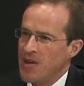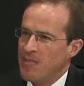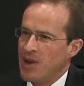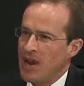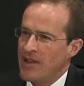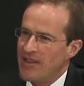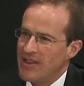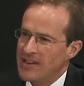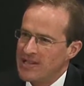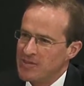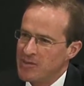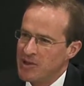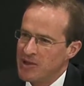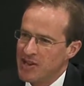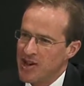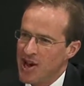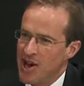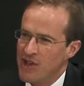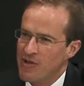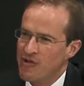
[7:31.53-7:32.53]
But I think some of
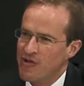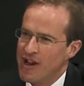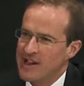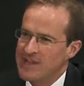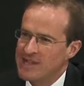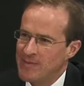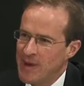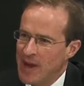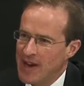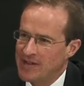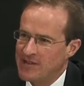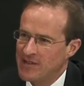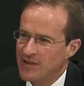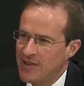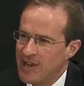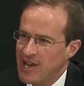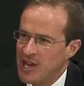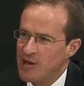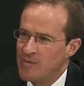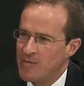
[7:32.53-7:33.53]
the other aspects
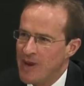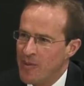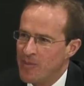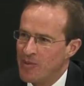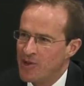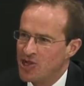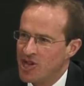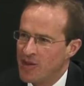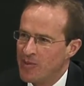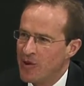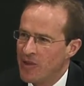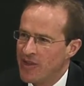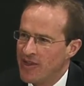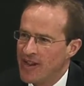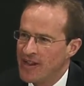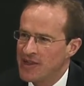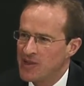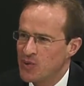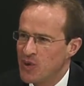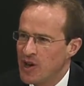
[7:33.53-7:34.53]
of EU membership are
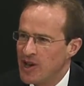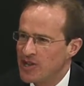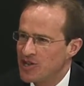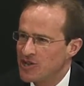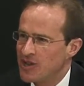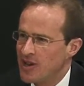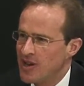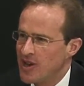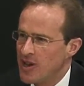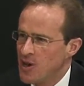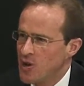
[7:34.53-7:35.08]
things which